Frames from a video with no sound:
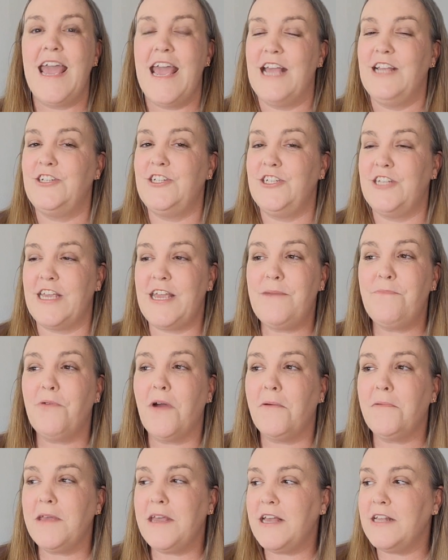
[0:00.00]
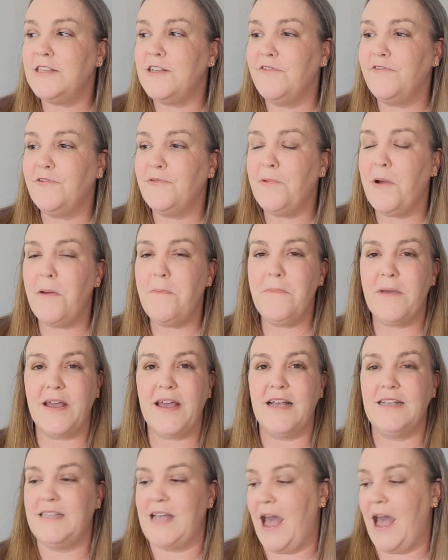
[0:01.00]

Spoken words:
and she probably gets overwhelmed because